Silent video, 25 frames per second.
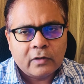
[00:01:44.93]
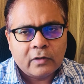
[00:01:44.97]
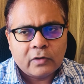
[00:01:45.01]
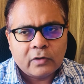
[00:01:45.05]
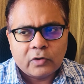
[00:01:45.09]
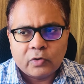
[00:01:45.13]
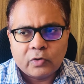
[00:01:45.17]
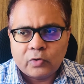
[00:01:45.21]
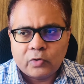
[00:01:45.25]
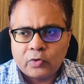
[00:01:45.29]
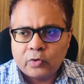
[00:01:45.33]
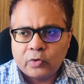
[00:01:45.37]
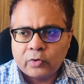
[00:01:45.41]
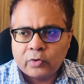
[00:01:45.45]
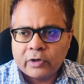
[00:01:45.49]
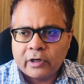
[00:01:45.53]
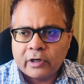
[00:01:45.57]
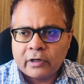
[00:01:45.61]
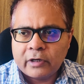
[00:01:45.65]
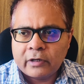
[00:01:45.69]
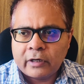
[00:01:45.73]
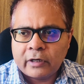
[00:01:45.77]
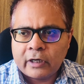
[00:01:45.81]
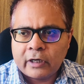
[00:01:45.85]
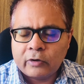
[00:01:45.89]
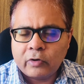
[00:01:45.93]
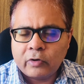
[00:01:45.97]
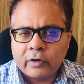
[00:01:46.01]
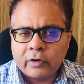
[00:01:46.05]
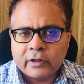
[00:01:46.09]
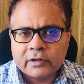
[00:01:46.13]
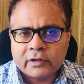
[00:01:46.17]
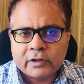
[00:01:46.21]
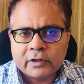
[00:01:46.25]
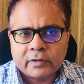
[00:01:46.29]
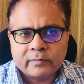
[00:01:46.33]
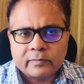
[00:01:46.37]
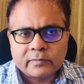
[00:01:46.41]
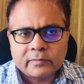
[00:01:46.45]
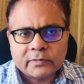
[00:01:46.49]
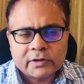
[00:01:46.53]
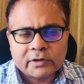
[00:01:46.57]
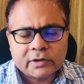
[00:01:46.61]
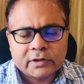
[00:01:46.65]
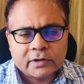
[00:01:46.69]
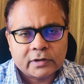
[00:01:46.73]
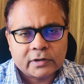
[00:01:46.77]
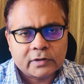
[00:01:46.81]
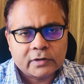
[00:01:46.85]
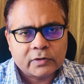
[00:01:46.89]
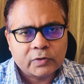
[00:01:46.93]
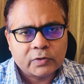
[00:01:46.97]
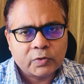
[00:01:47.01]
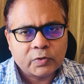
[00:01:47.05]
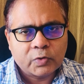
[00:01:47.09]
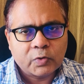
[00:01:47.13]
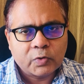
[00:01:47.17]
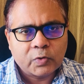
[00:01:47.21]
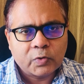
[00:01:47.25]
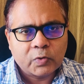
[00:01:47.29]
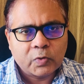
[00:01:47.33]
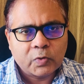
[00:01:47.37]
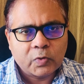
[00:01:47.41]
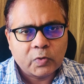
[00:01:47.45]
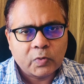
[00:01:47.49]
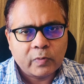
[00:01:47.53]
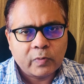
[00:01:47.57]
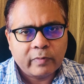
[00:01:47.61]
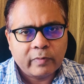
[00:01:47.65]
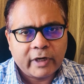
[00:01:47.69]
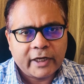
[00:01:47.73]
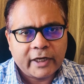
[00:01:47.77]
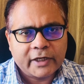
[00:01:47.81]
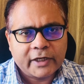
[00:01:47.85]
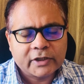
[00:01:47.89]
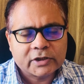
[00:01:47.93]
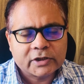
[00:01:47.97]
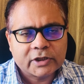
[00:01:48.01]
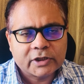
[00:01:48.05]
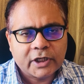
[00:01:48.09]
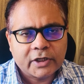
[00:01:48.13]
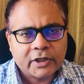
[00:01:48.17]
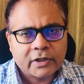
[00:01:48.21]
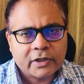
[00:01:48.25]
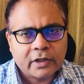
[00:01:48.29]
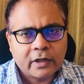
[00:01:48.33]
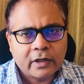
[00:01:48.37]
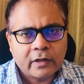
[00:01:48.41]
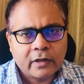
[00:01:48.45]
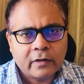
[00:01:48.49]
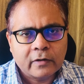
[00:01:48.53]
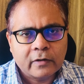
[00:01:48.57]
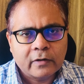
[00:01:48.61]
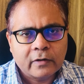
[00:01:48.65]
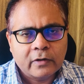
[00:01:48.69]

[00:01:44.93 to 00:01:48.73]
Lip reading: You look at algorithms to manage data,